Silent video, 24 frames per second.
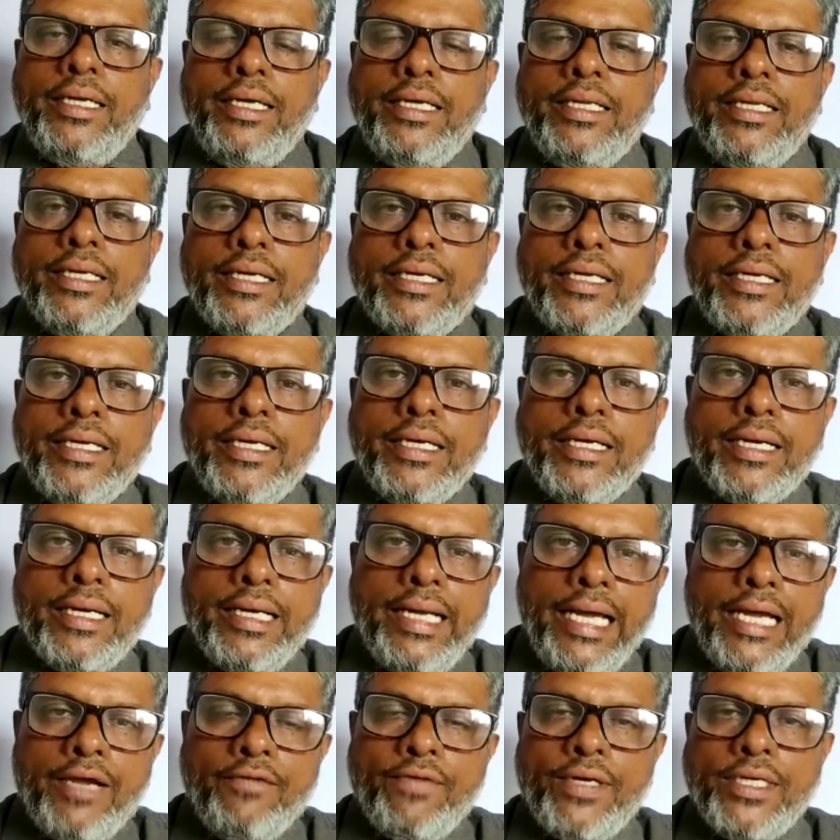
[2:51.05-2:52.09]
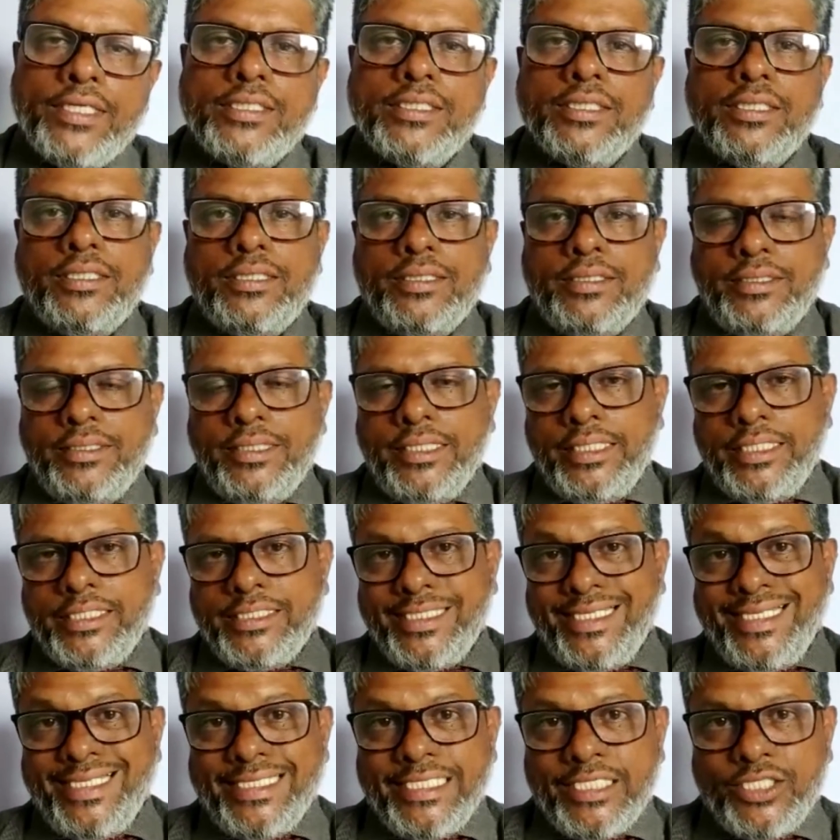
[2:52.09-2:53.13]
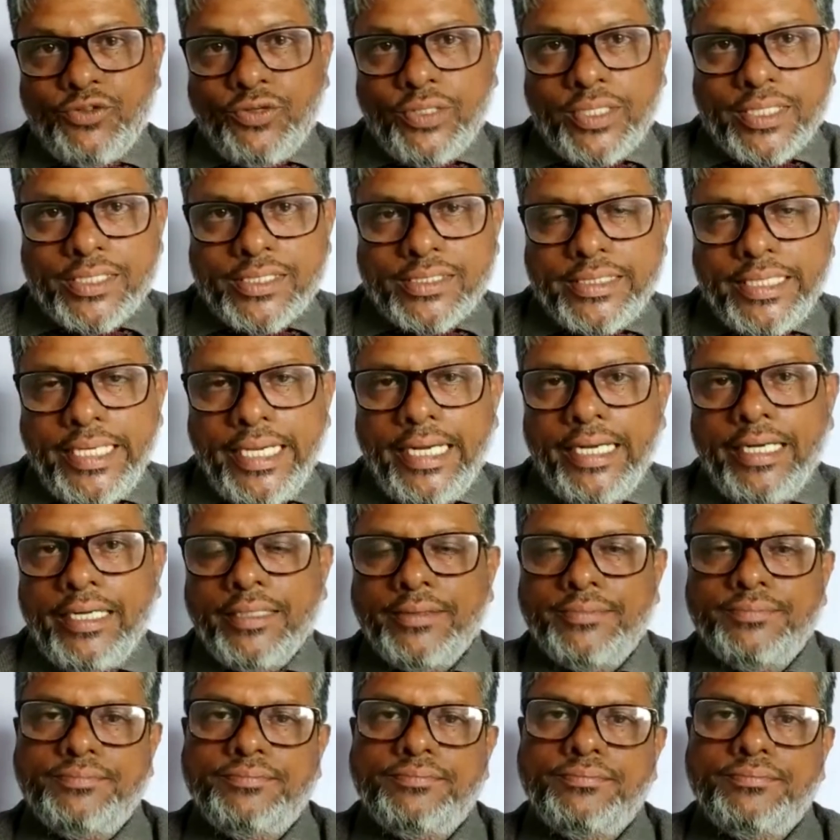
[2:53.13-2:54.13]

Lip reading: in a clear language that is easy to understand